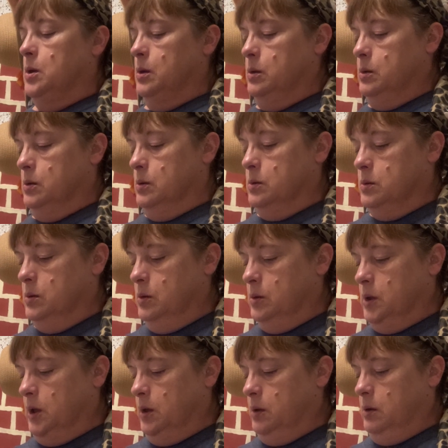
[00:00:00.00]
Oh,
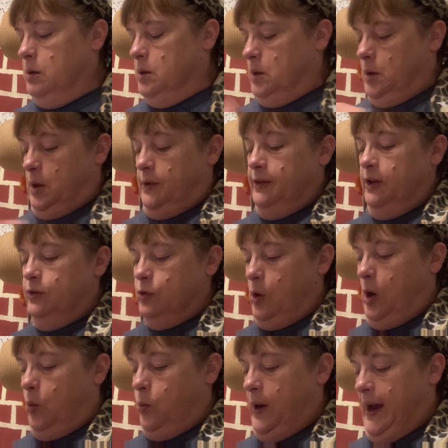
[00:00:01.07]
okay. These are
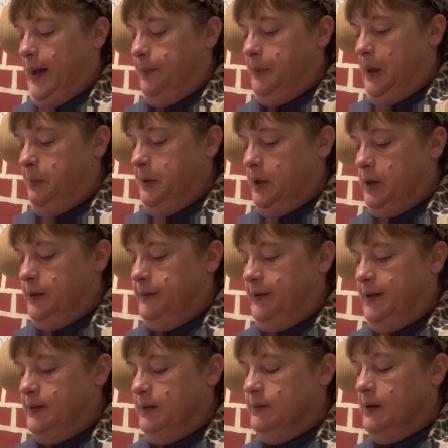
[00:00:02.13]
all wrapped. I'm not going to
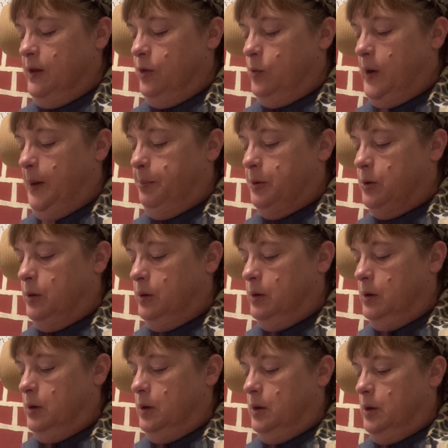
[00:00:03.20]
take these out of the wrapper.
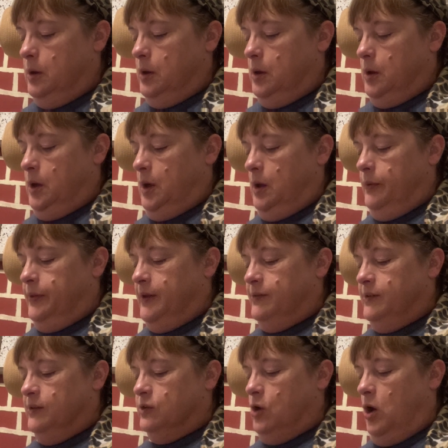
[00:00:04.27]

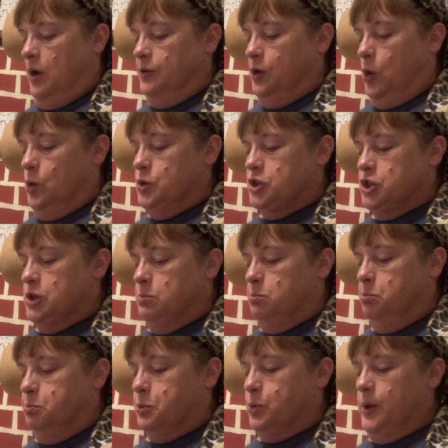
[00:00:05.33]
This is called Ocean
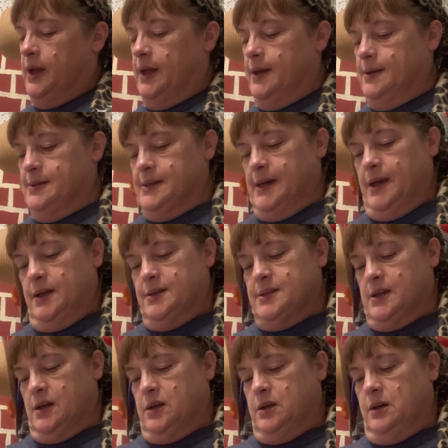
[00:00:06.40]
Breeze, and it's
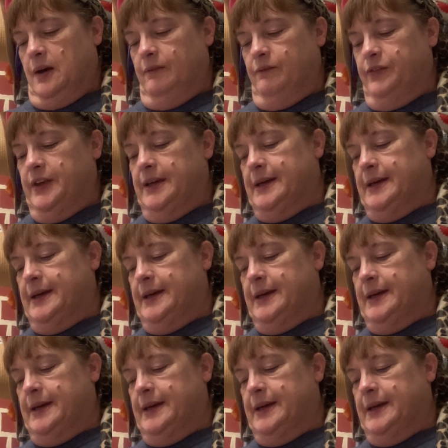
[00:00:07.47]
a comfy